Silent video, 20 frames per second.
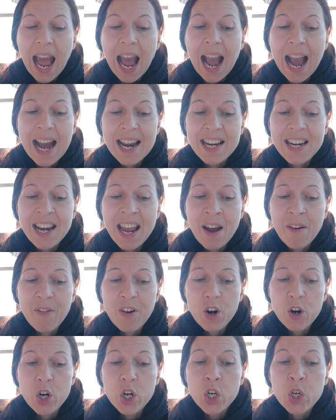I
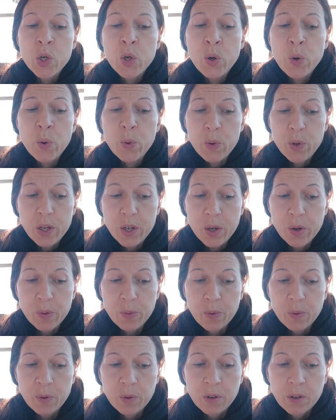never knew you.
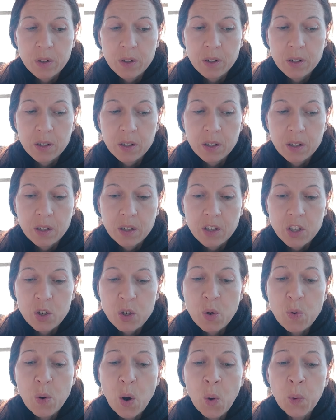
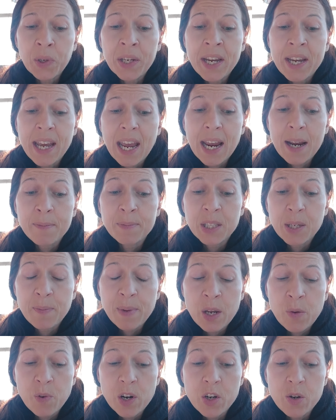You only came to
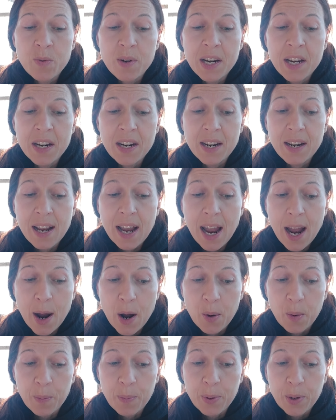me when you needed
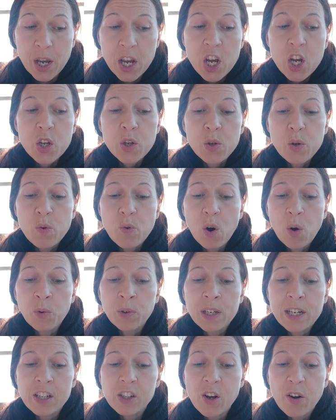help. You
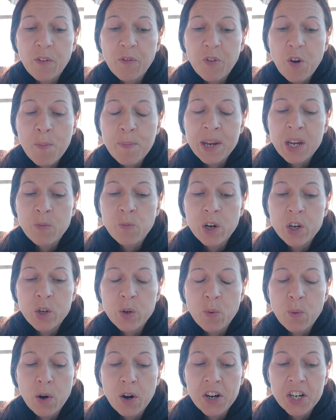only looked for me when
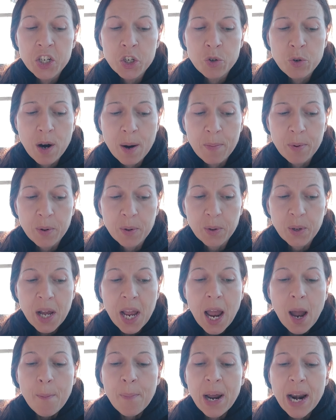you were in trouble.
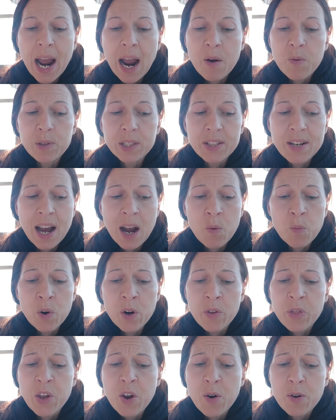But I was not
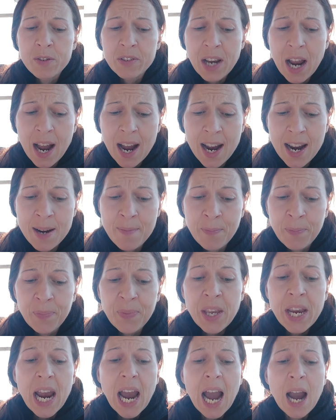worth your time.
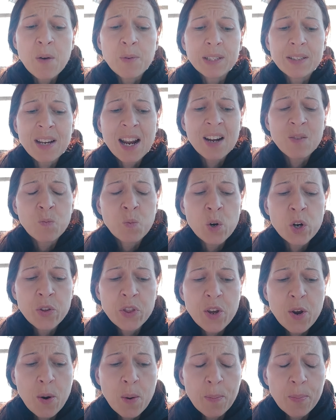I was not
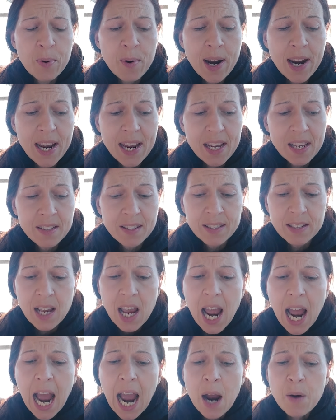worth your praise.
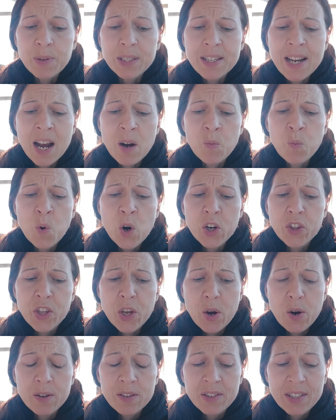I was not worth
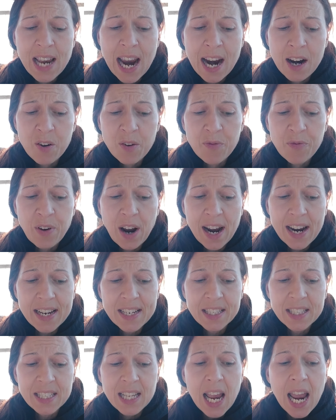your
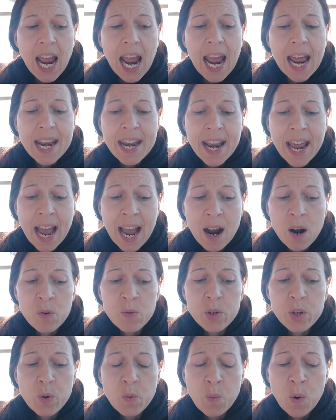sacrifice. And now
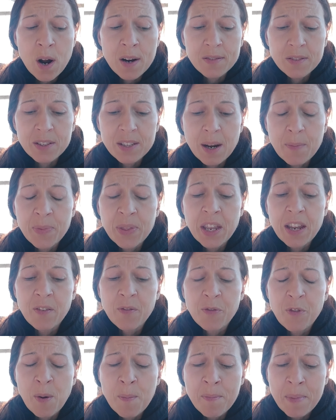you want something
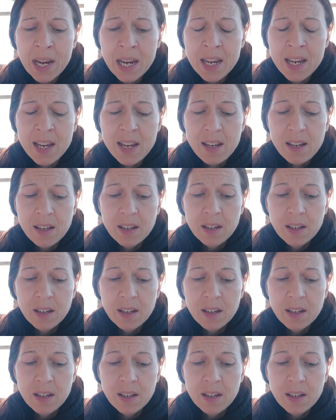from me?